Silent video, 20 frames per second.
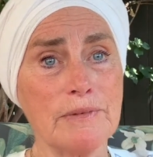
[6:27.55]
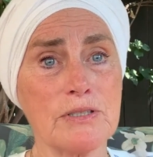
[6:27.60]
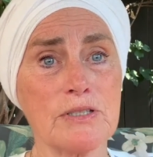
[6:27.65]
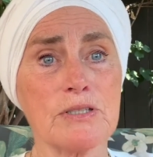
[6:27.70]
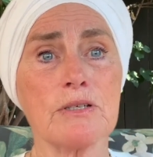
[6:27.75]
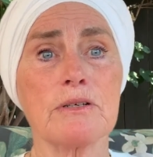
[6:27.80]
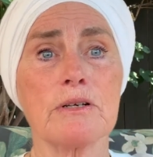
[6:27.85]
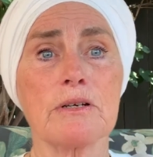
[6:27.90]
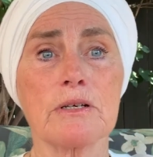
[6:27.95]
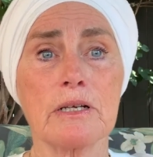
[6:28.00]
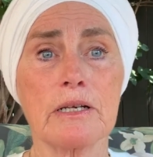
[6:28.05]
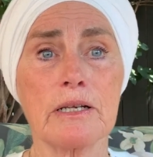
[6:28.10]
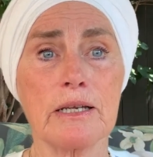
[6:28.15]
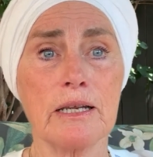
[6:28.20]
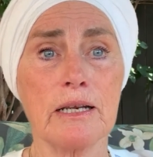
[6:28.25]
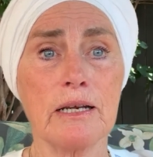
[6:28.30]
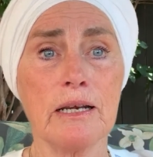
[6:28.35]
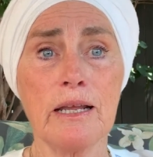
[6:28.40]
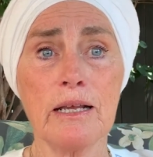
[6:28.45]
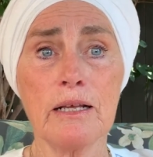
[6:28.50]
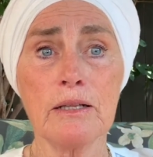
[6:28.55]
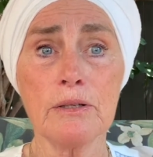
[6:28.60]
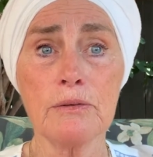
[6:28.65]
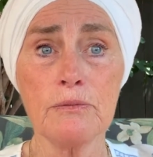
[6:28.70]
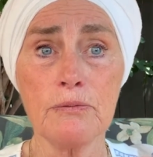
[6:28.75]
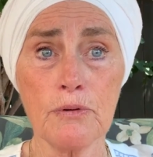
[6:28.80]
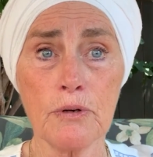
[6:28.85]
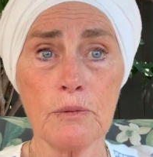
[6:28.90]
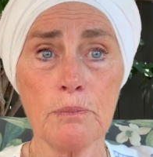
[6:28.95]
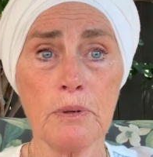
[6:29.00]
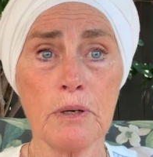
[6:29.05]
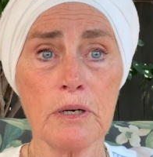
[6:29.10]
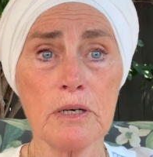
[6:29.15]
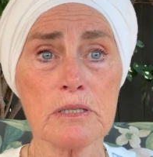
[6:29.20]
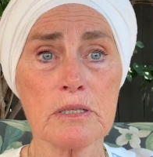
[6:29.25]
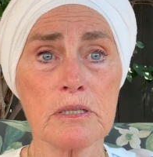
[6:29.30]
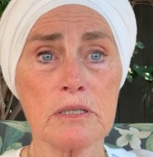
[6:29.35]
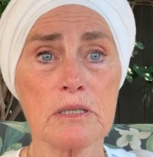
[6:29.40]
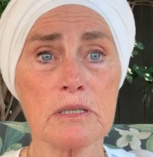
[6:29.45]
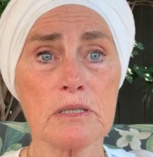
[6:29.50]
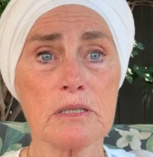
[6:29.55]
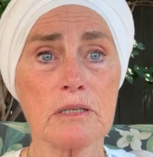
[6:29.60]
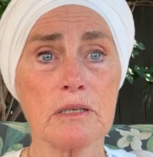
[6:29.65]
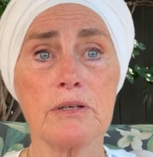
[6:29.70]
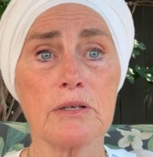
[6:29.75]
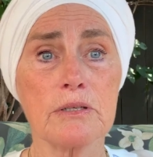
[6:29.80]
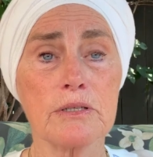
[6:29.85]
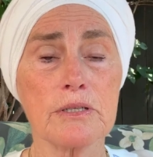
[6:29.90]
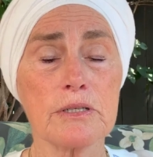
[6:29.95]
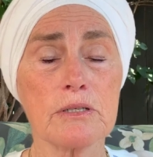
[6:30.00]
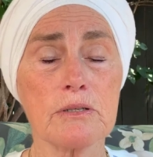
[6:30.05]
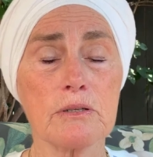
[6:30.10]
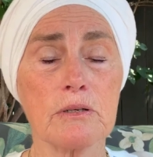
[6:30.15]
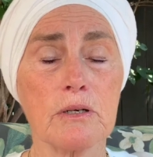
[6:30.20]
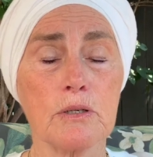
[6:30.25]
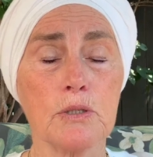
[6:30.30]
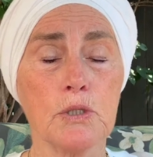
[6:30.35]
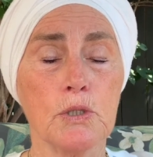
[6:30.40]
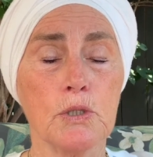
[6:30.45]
So you're going to inhale in four parts and just, you can just do.